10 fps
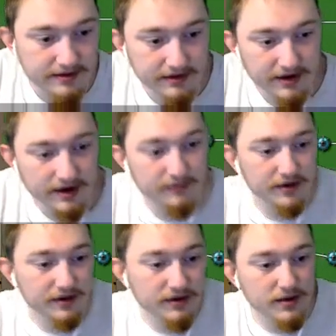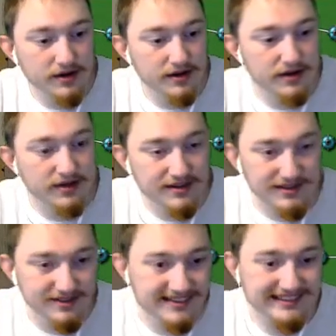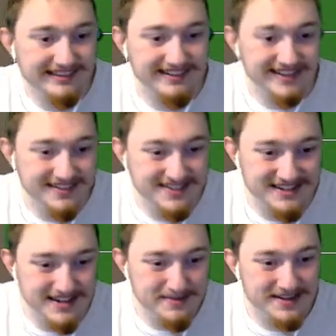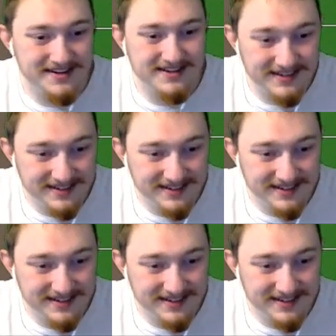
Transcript: I really want to get our energy up here.